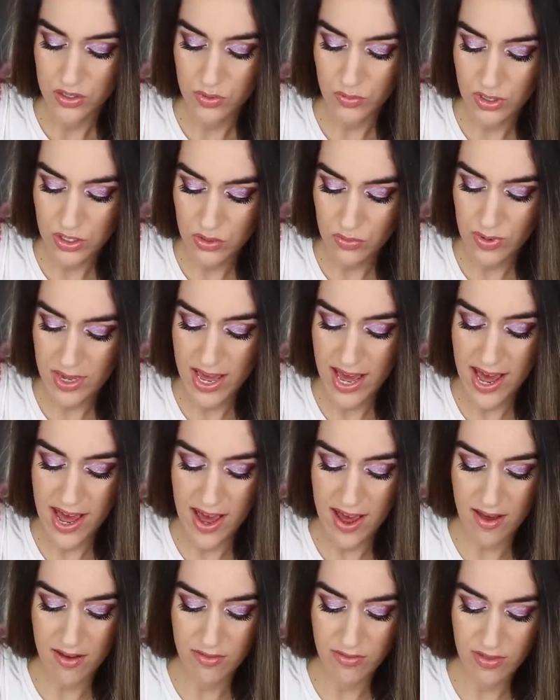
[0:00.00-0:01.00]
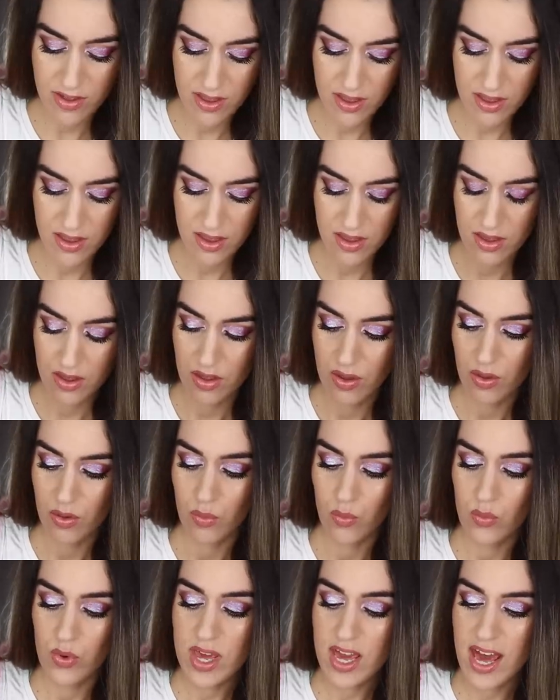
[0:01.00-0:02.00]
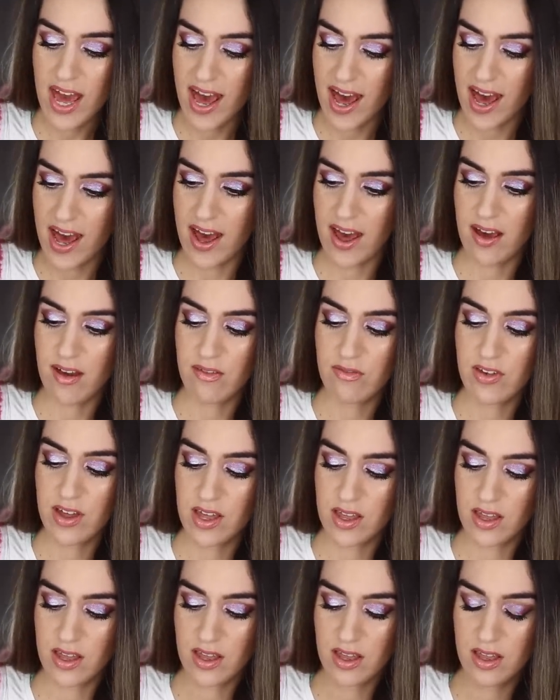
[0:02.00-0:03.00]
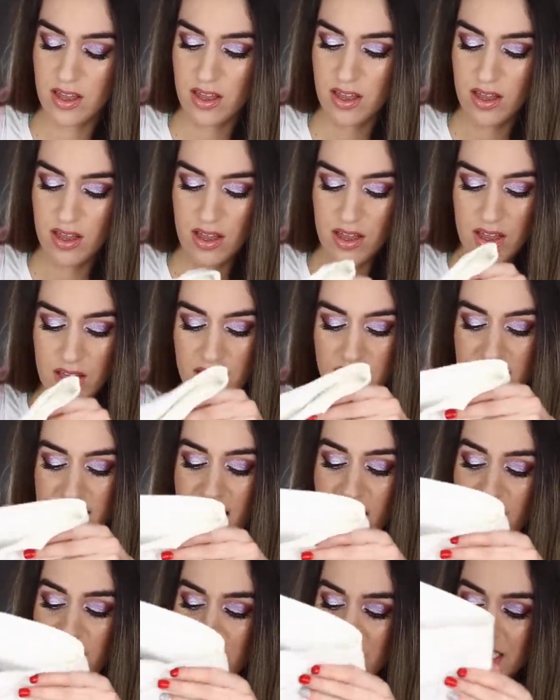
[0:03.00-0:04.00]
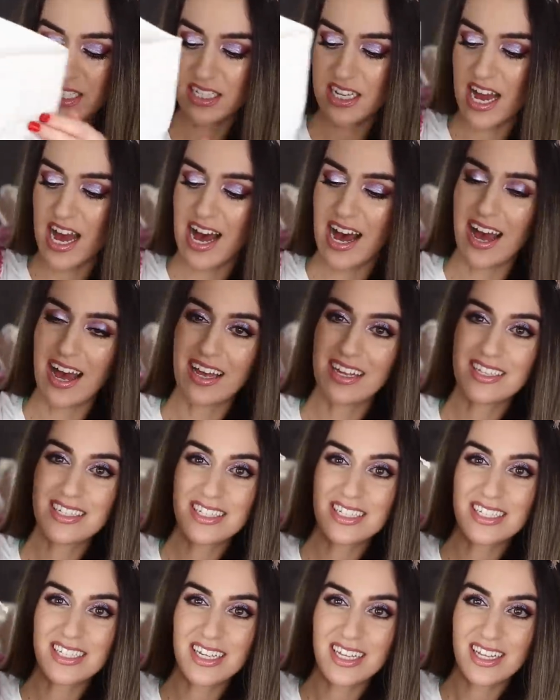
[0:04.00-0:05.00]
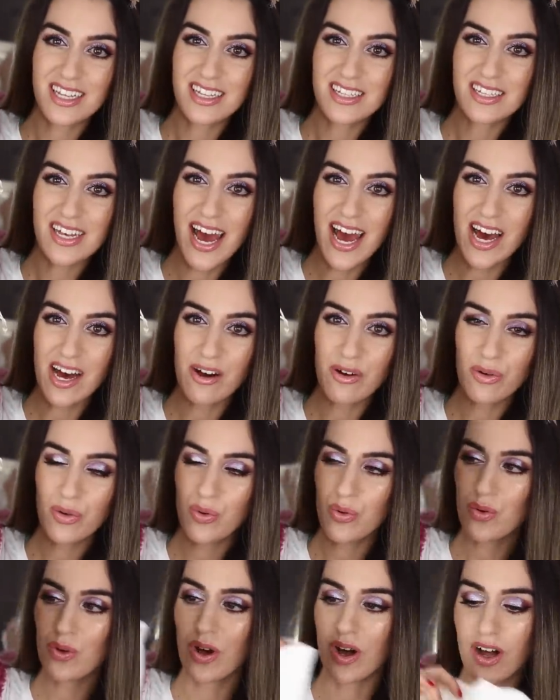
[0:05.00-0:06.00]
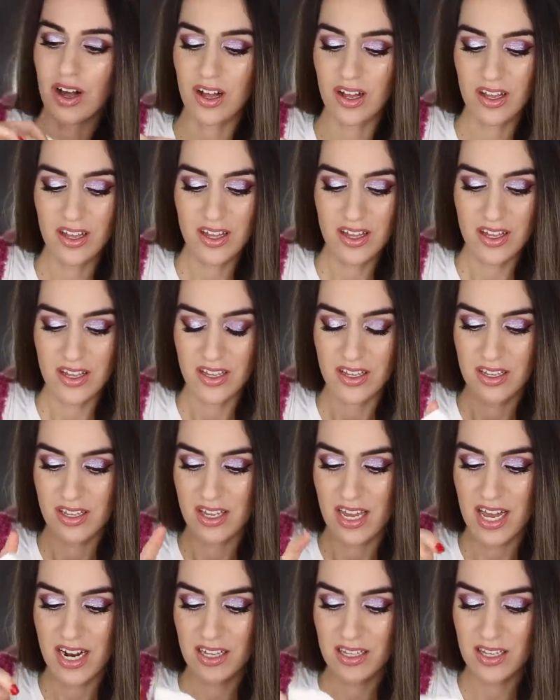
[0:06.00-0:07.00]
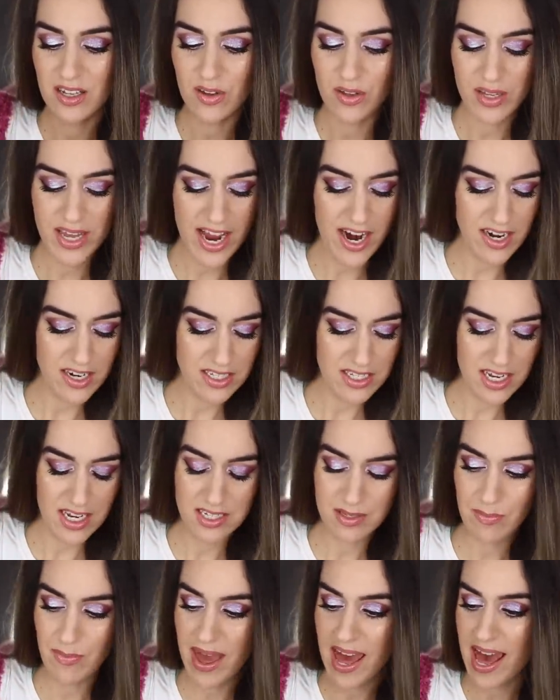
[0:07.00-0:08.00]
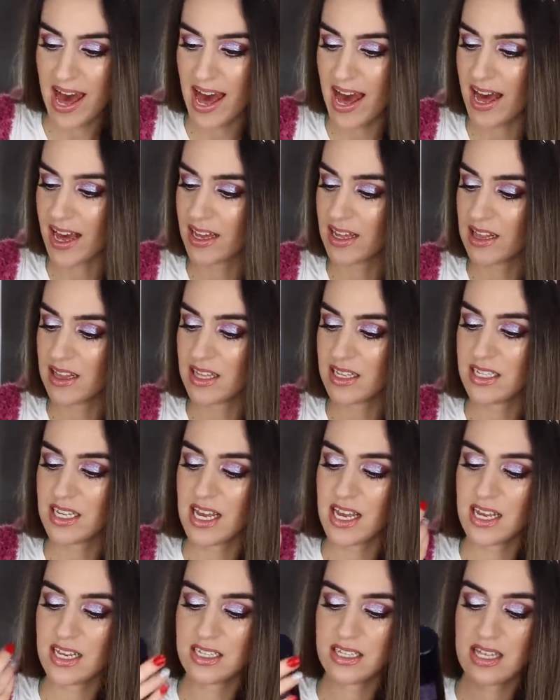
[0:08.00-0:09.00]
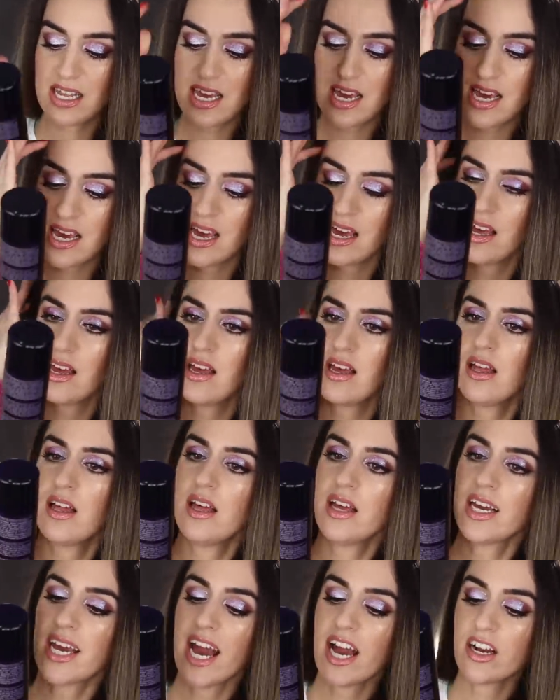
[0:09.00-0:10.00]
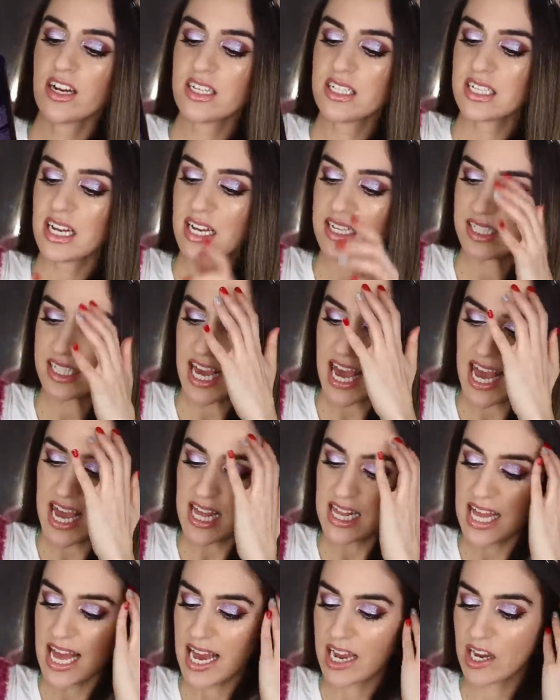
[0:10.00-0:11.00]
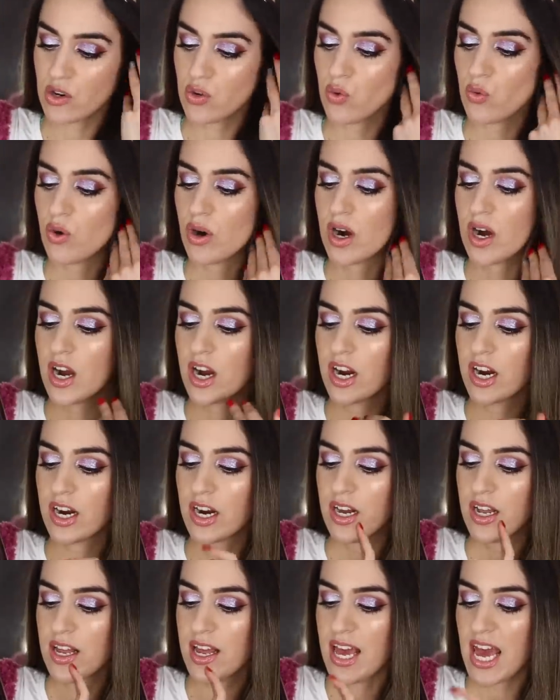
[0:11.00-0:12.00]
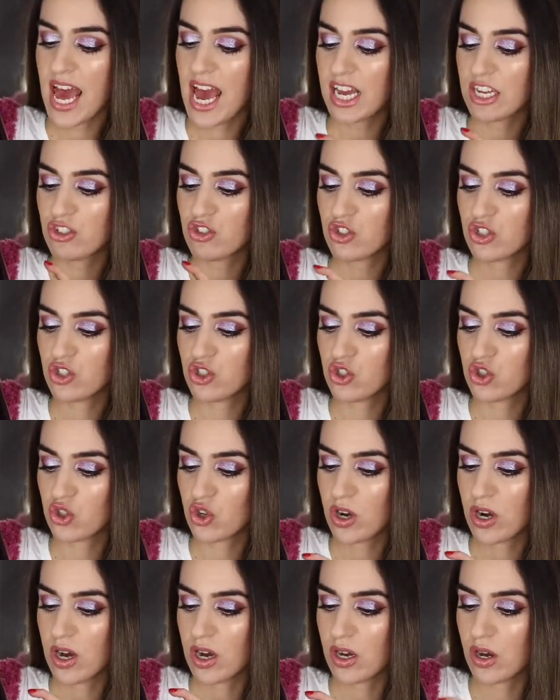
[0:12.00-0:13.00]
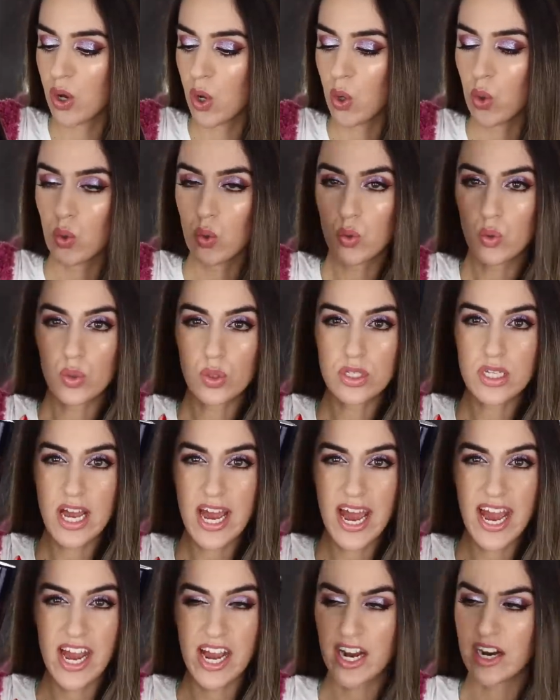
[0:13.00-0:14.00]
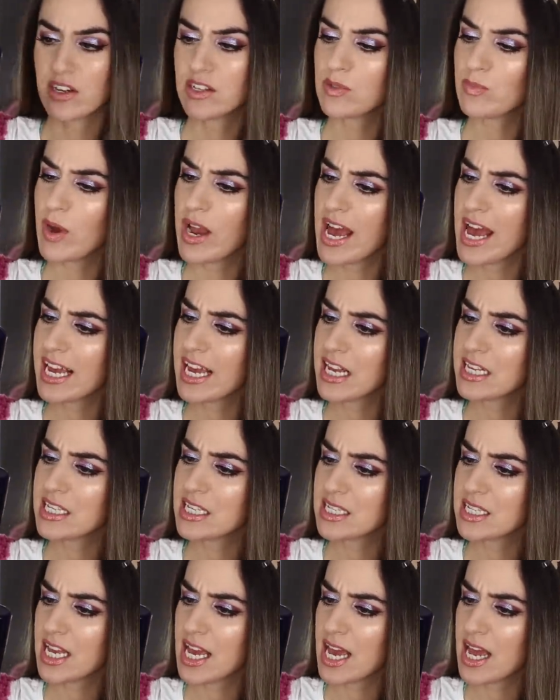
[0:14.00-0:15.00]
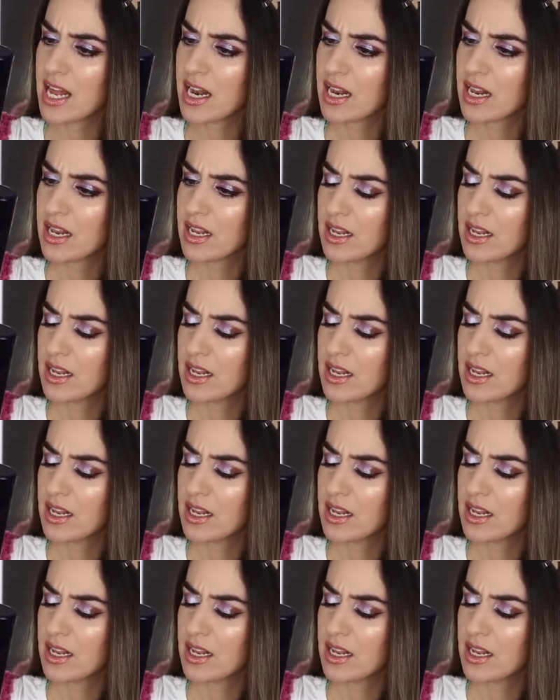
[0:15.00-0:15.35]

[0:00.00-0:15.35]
So what do we have? We have Kerastase. How cool. In a little Kerastase bag. This is the Kerastase Kallac Noir Extra Strong Hold Hairspray, I guess is it?